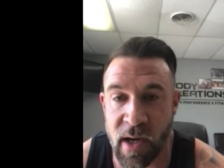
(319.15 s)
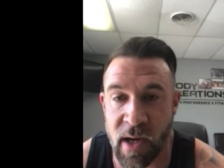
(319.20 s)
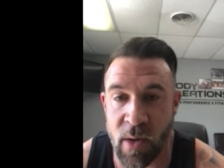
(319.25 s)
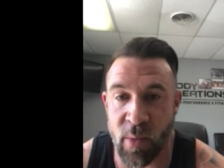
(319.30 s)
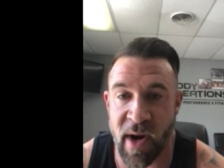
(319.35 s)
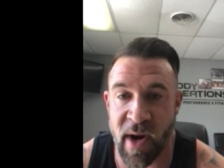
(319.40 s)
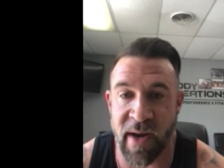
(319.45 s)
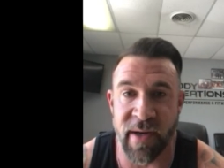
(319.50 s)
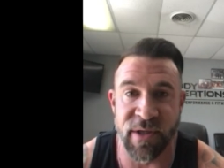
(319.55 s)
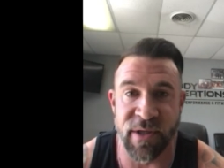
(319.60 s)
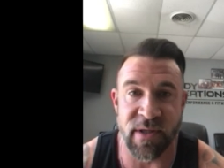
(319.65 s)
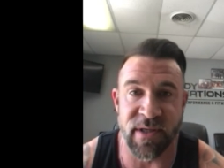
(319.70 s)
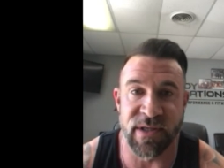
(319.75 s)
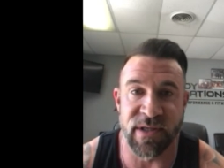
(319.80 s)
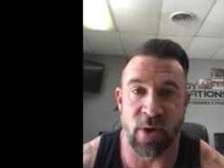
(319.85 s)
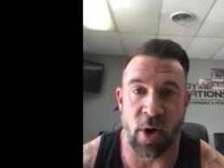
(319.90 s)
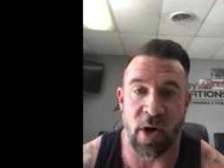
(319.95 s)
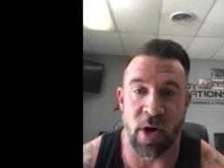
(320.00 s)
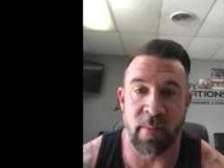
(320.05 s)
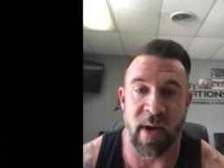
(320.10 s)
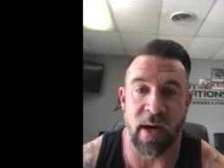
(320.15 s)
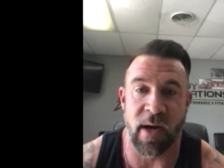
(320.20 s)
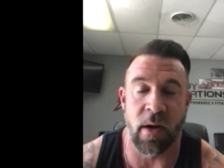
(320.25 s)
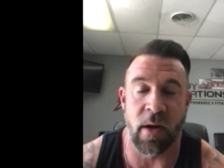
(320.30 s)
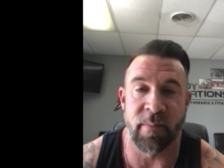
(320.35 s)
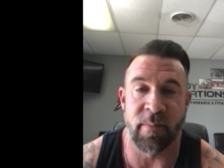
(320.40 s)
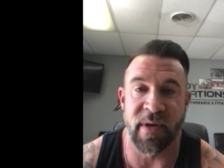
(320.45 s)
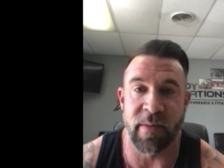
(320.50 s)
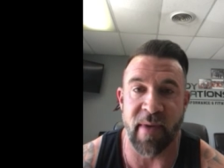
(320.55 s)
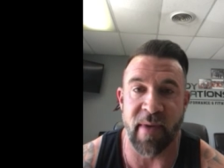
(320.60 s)
When I initially started my
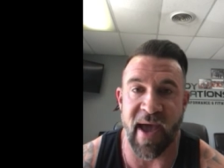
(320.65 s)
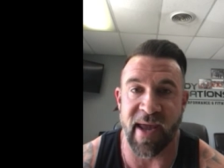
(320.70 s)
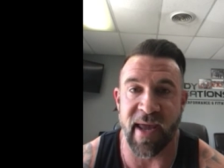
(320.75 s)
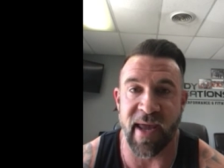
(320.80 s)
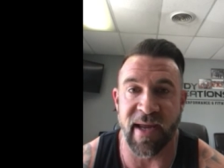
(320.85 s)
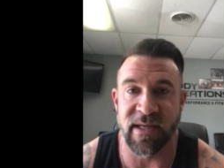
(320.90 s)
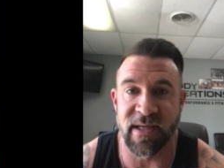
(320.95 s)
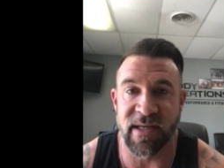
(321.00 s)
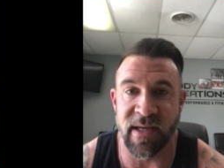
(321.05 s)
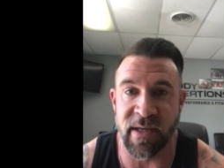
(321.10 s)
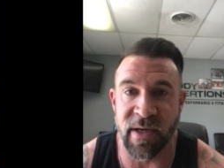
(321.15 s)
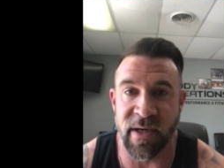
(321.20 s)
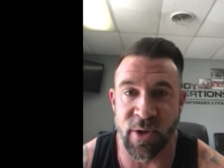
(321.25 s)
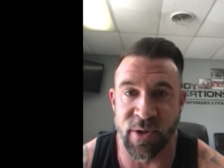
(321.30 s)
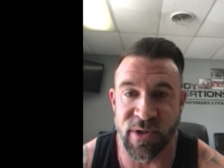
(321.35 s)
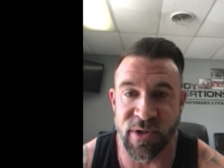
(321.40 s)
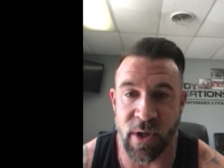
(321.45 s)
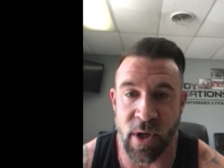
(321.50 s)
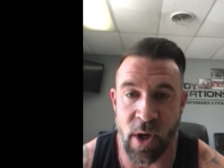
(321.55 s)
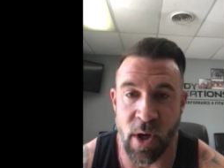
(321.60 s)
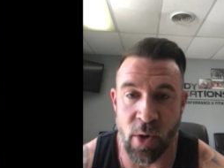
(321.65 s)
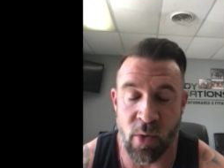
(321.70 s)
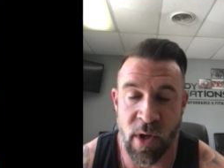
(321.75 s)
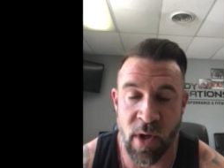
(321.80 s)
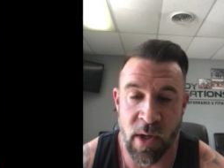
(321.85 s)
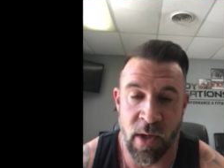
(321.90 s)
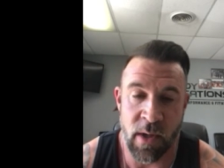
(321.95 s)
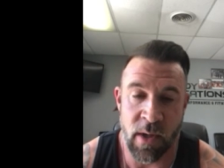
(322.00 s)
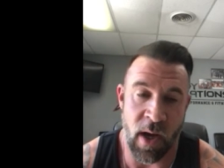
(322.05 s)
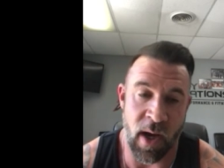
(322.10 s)
company back 18 years ago,
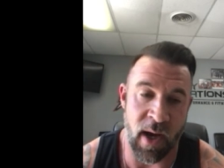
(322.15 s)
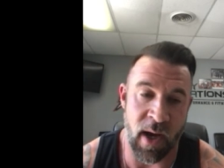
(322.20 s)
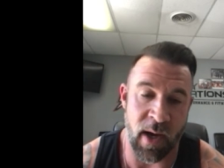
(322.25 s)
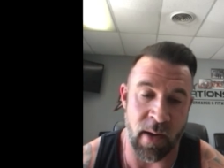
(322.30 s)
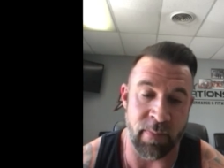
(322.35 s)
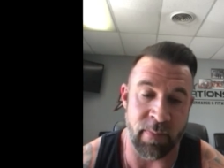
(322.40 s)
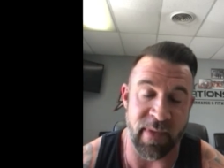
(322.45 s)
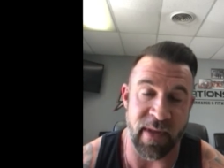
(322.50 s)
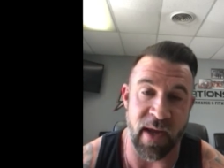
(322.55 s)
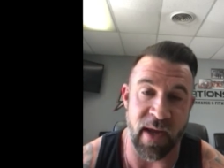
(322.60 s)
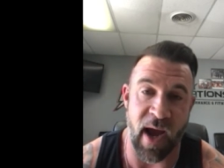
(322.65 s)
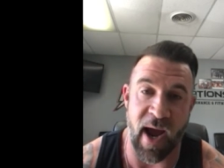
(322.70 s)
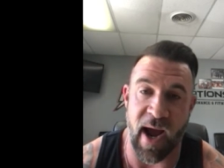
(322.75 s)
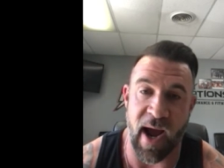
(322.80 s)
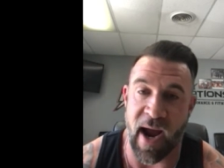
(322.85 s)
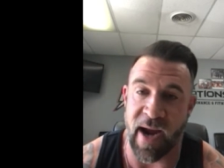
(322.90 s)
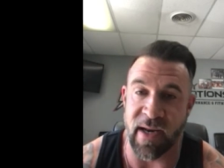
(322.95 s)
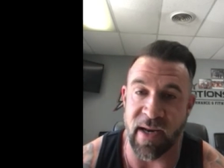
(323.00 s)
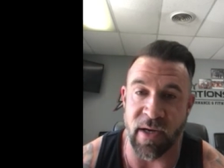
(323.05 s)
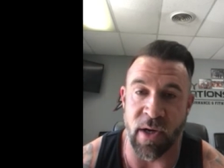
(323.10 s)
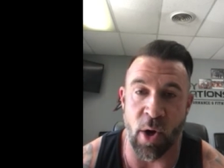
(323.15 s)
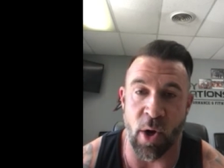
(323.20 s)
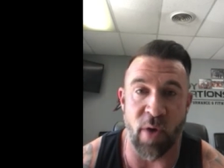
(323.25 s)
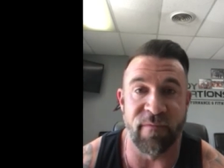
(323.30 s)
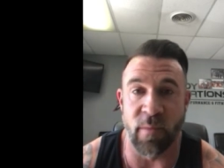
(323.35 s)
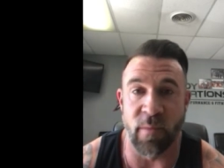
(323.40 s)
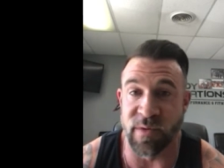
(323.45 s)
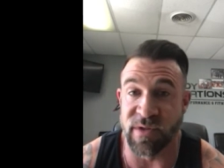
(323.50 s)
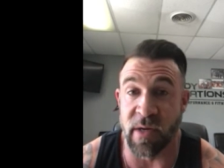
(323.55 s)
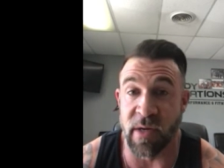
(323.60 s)
I didn't know if
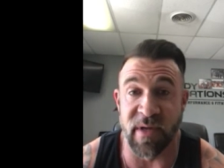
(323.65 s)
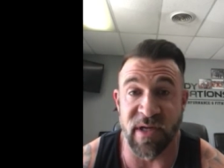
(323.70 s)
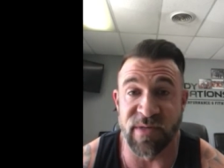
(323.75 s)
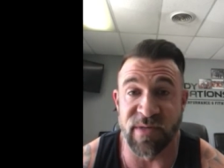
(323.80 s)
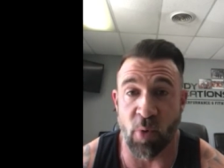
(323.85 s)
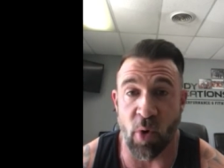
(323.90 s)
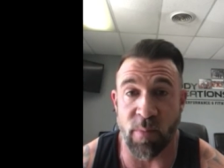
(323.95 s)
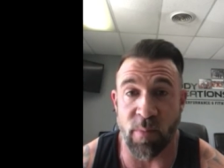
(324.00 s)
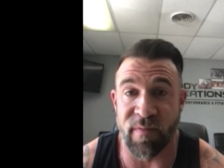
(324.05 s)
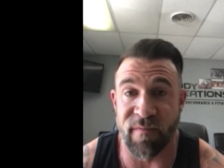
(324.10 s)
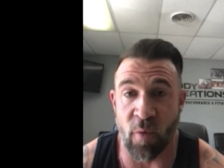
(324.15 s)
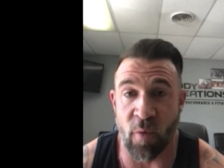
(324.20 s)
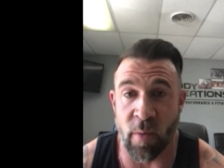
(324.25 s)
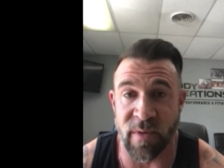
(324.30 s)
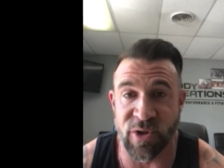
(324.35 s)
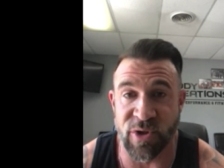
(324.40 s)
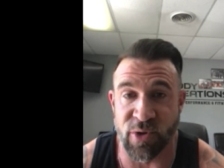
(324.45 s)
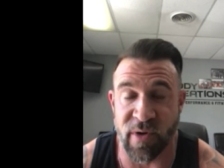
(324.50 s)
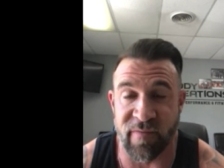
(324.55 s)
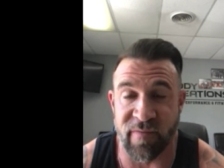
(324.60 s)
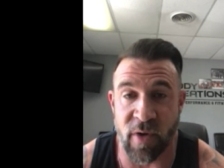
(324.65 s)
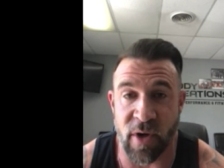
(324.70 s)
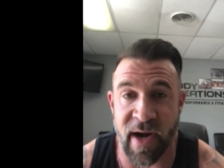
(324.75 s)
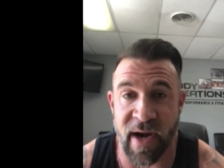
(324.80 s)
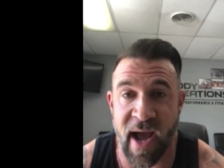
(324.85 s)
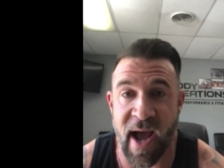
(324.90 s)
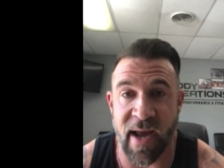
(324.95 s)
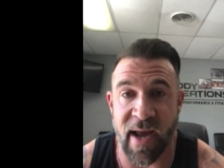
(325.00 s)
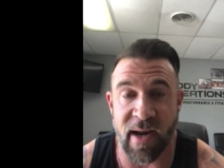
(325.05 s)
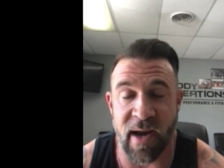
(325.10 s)
it was going to be sport performance driven or
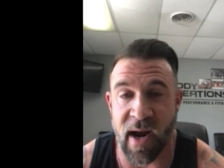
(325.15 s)
not.